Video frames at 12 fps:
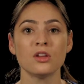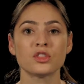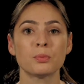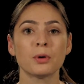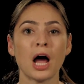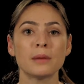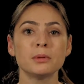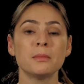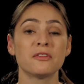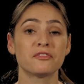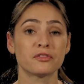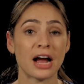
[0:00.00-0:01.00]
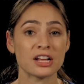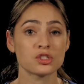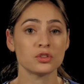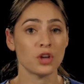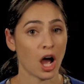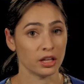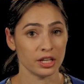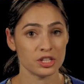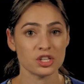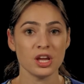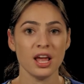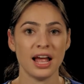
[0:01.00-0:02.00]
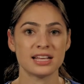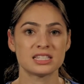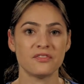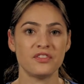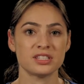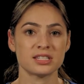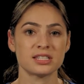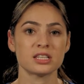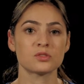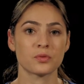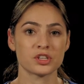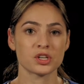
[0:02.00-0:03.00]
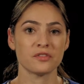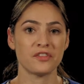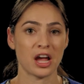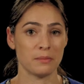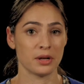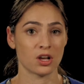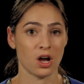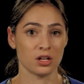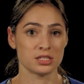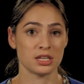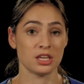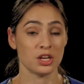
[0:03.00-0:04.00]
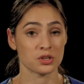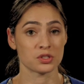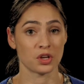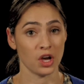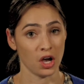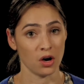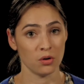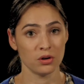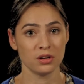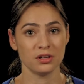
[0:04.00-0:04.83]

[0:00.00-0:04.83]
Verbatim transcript: The problem of fragile knowledge, as the physicist Richard Feynman called it years ago,